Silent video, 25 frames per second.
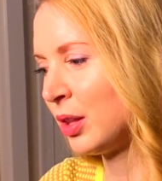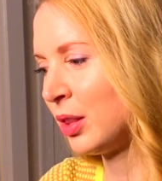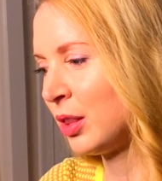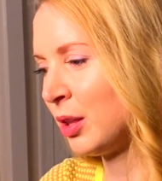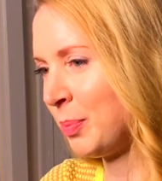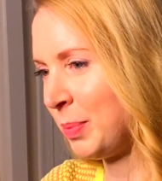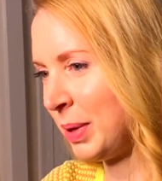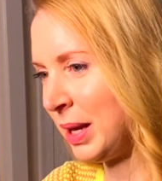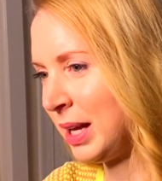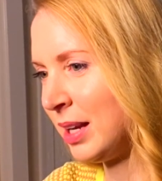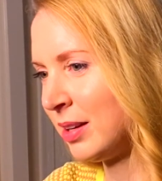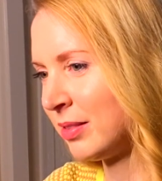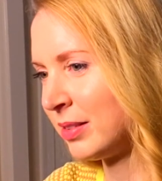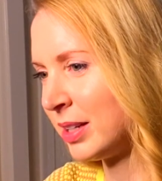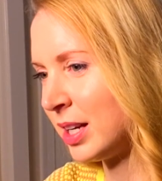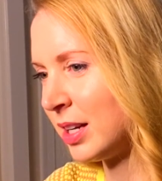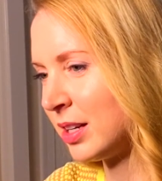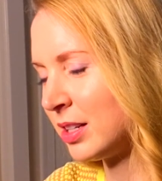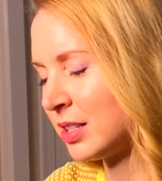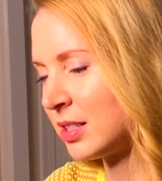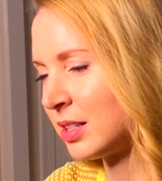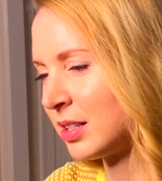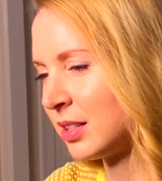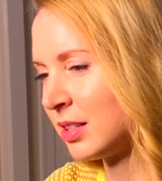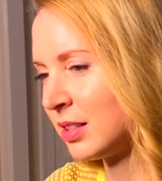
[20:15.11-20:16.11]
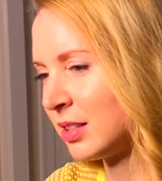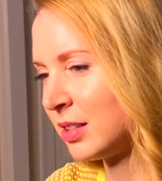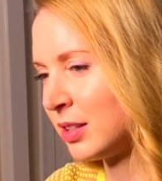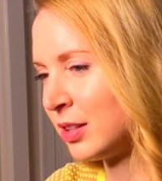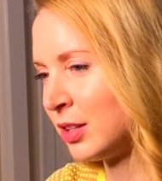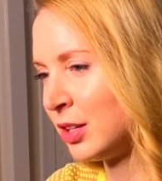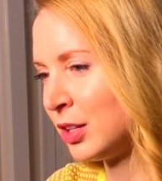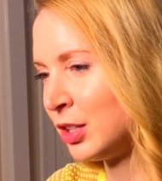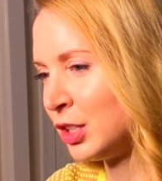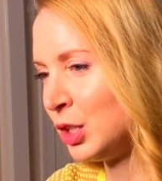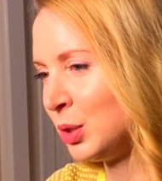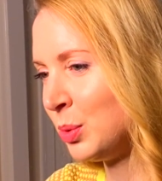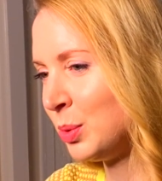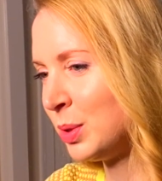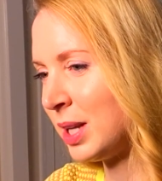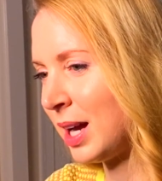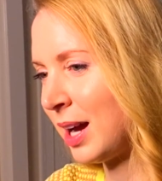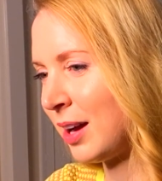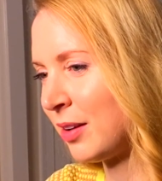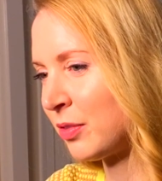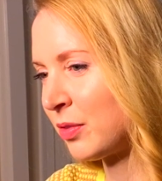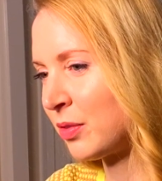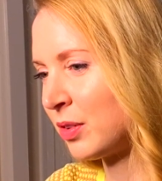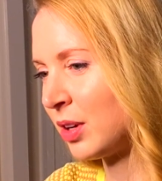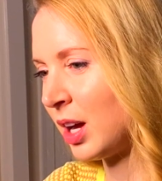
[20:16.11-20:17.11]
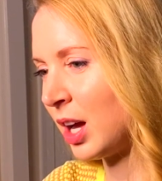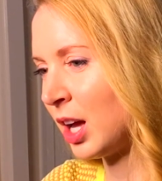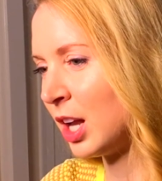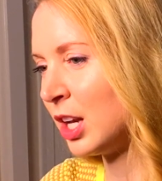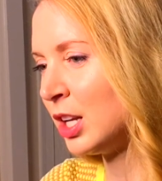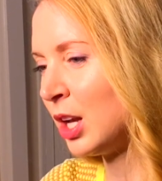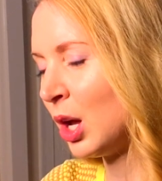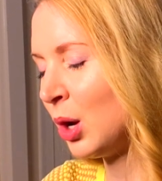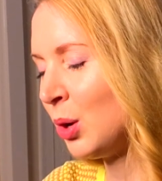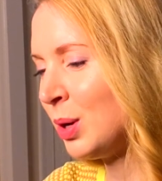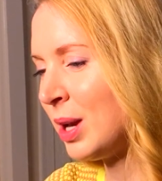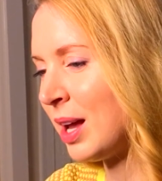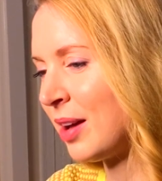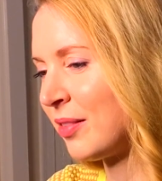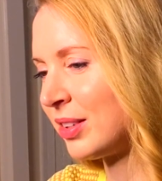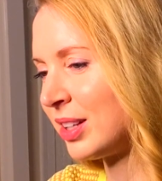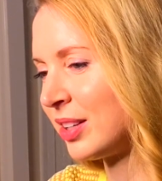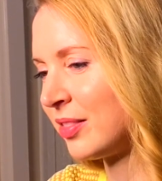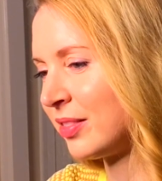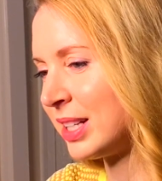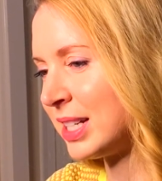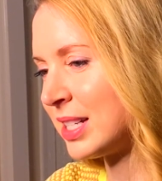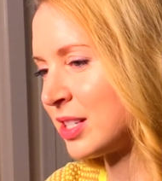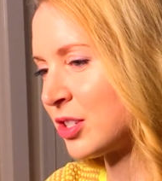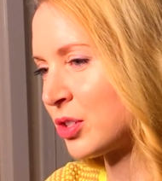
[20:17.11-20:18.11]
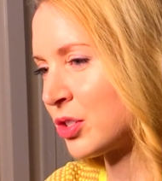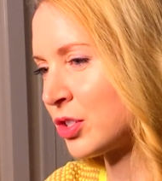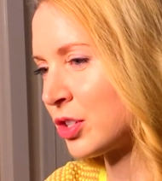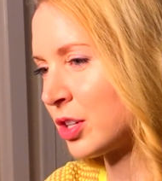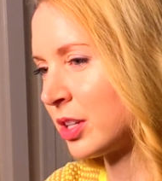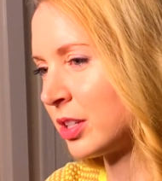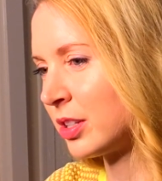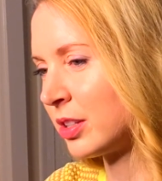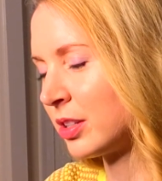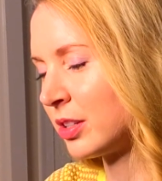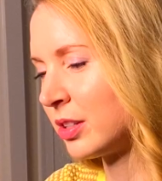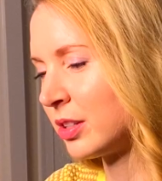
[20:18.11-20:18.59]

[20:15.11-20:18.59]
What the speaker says: the period, that you would have a low level of estrogen.